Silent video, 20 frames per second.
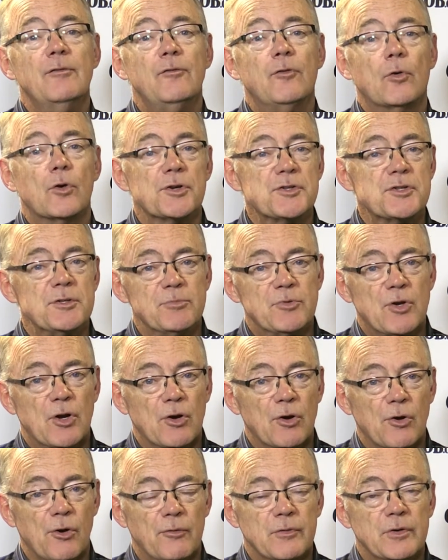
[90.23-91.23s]
Force some
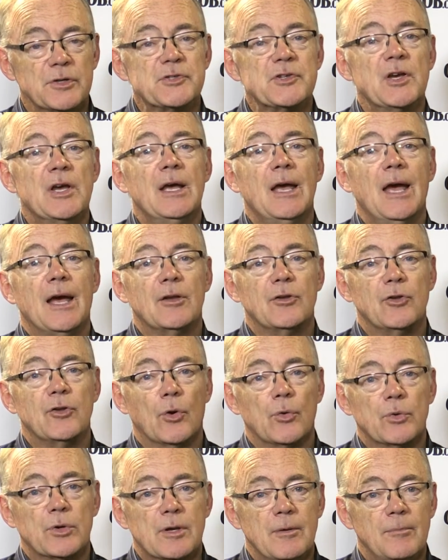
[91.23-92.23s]
turnovers and
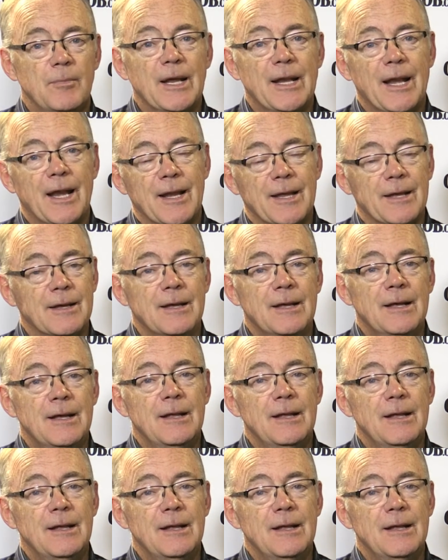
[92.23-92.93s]
don't commit any.